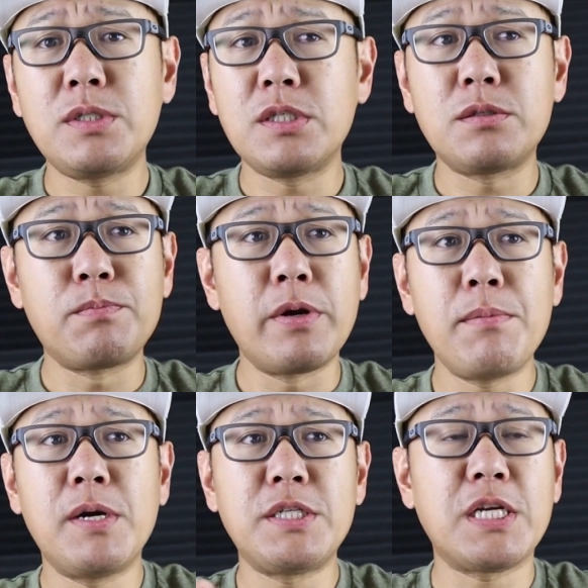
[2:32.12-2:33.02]
was just pretty
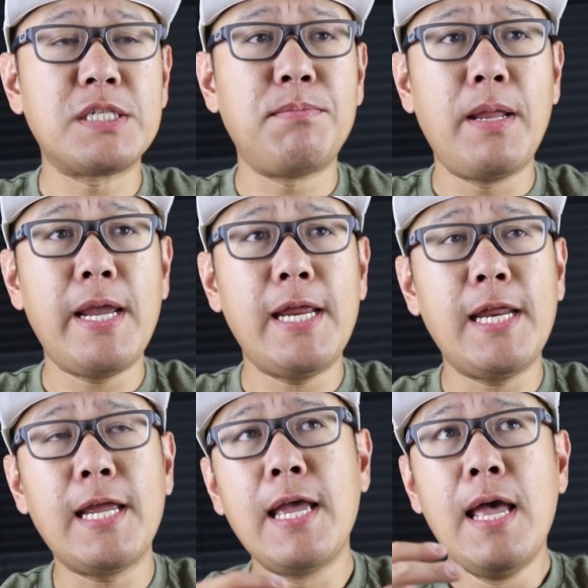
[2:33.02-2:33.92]
much
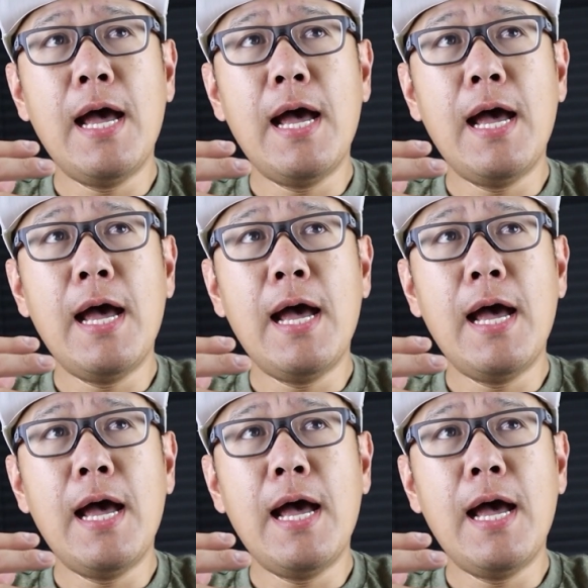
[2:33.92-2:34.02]
explaining,